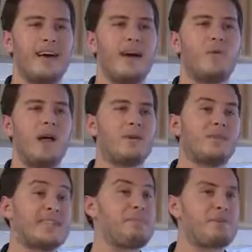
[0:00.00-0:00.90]
And while I
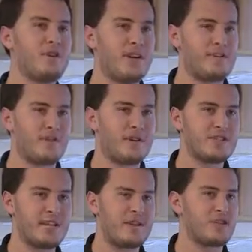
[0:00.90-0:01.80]
was skeptical at
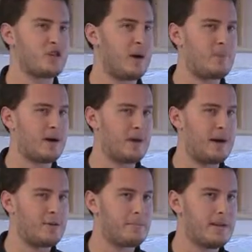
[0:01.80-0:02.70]
first, after shopping
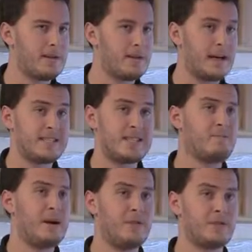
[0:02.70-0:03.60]
around a bit, I saw
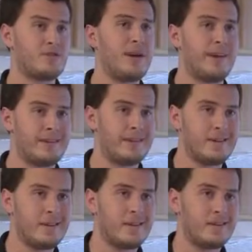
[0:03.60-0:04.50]
Paul was right.
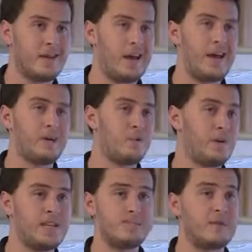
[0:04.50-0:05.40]
And
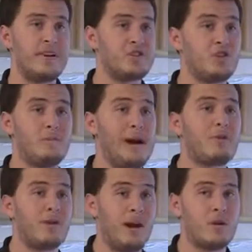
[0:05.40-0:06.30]
with his professional
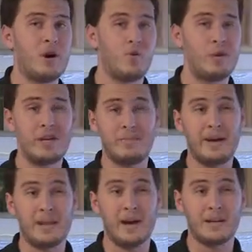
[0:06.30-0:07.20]
background, we could
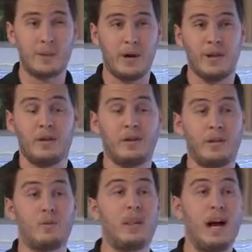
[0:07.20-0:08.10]
make the OsmoBot not
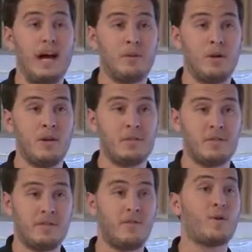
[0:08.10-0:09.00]
only reliable,
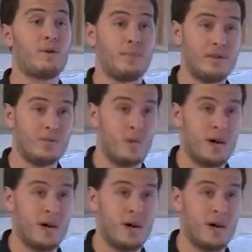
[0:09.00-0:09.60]
but affordable as